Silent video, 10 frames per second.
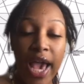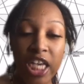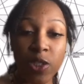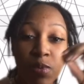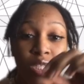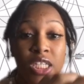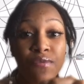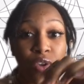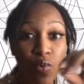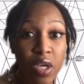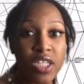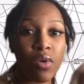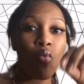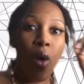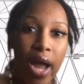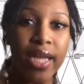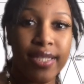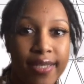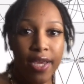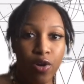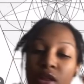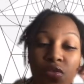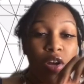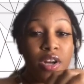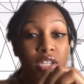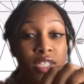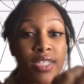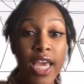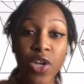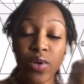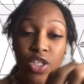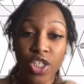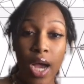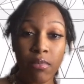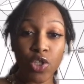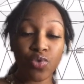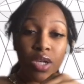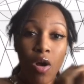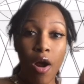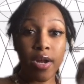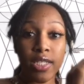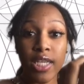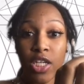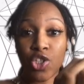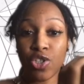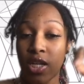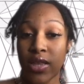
has a specific reason why it's there. There is sacred geometry and architecture